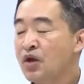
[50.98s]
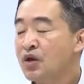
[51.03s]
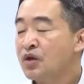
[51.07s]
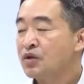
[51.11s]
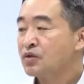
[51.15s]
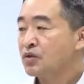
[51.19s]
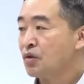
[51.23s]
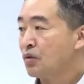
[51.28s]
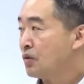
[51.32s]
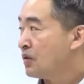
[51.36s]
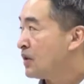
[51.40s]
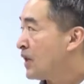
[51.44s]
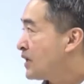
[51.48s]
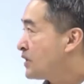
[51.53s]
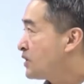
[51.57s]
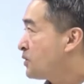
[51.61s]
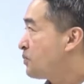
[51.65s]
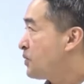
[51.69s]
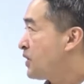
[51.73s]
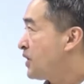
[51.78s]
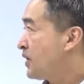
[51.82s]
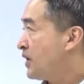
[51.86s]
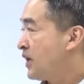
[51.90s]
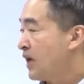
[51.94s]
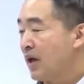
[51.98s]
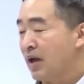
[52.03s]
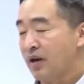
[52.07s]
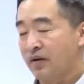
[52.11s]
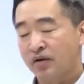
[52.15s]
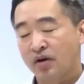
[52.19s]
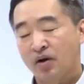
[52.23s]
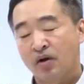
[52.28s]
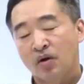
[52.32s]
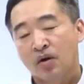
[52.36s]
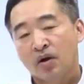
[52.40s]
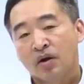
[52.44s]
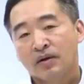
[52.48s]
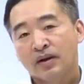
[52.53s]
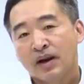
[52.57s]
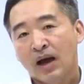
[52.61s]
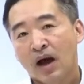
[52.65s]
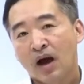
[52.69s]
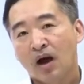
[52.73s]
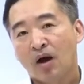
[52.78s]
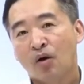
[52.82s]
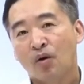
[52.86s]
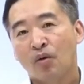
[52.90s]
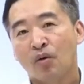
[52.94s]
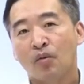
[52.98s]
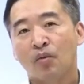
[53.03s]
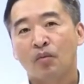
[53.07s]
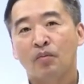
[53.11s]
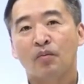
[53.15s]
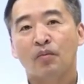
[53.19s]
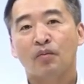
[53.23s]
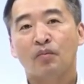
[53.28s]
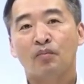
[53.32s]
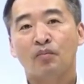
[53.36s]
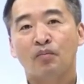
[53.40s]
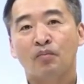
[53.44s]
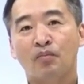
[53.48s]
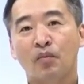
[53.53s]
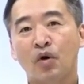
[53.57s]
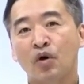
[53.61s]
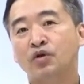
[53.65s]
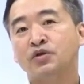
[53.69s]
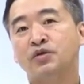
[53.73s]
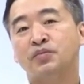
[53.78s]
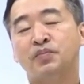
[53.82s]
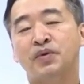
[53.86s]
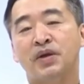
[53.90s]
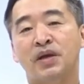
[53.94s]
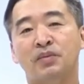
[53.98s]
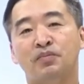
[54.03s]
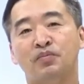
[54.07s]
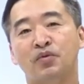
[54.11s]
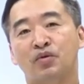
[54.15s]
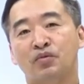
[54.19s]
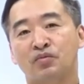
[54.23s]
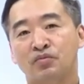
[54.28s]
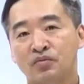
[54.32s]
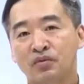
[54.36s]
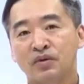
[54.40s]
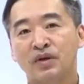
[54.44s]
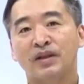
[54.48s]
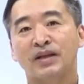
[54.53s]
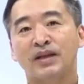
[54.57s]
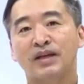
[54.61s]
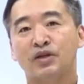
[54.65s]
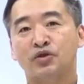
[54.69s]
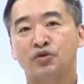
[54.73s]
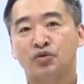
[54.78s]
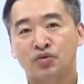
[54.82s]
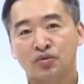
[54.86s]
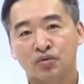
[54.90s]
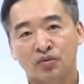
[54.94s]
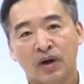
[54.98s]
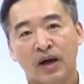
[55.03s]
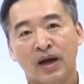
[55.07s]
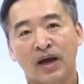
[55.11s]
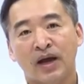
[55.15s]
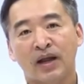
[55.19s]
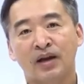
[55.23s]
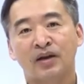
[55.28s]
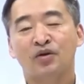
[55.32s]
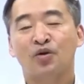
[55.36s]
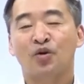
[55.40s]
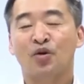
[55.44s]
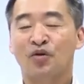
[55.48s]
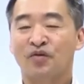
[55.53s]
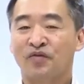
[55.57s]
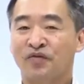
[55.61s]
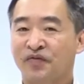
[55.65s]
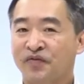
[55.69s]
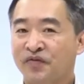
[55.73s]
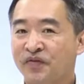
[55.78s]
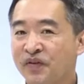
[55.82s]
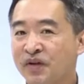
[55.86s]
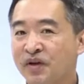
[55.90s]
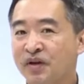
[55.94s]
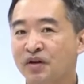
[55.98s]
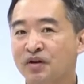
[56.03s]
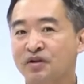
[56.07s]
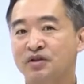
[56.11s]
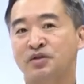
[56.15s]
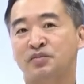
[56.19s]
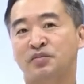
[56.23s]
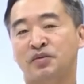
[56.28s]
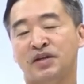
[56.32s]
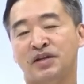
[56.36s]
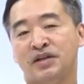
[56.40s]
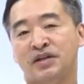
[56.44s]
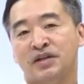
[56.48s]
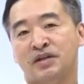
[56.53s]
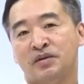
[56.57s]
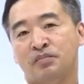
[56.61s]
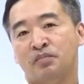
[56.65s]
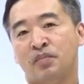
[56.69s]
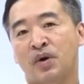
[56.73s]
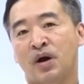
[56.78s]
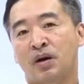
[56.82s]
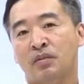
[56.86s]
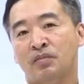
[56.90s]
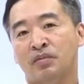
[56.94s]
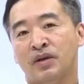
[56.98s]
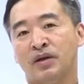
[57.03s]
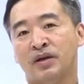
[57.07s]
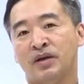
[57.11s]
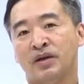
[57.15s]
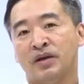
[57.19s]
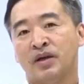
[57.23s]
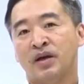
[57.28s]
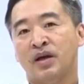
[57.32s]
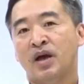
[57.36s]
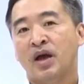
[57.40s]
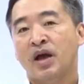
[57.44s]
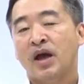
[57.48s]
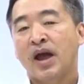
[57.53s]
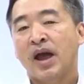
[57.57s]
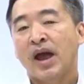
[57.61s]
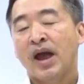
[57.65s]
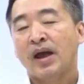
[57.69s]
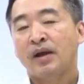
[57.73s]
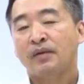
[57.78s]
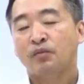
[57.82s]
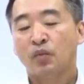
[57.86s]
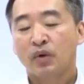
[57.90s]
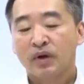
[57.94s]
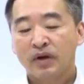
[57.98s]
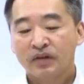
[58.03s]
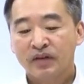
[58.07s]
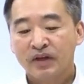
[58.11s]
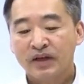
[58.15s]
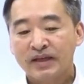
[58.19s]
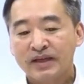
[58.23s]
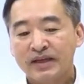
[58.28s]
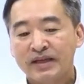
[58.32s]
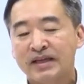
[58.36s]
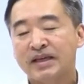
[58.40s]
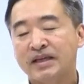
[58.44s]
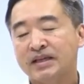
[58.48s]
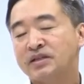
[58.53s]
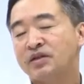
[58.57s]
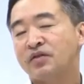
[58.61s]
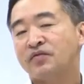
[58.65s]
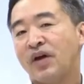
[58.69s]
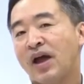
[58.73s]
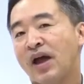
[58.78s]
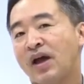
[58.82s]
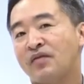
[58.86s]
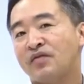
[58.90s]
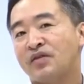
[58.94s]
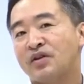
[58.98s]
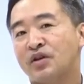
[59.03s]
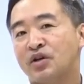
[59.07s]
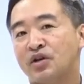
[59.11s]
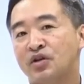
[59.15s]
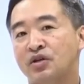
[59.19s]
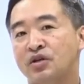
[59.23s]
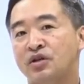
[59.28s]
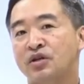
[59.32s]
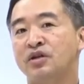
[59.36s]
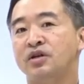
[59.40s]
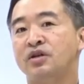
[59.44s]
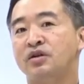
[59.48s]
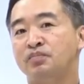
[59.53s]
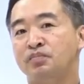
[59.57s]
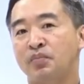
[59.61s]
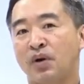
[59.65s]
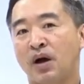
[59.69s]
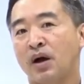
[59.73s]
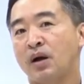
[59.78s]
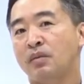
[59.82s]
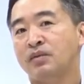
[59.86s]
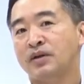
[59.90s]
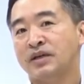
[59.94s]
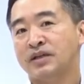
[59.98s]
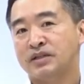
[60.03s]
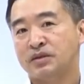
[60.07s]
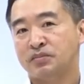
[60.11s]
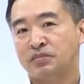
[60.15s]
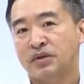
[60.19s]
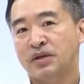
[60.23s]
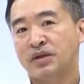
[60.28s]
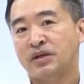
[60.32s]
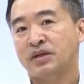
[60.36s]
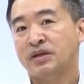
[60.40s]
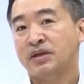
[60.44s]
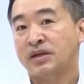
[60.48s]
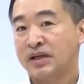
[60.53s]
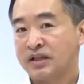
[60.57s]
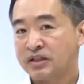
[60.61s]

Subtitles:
So let's begin. Now, most people really dread or fear speaking in public. And one of the keys of having a good public speaking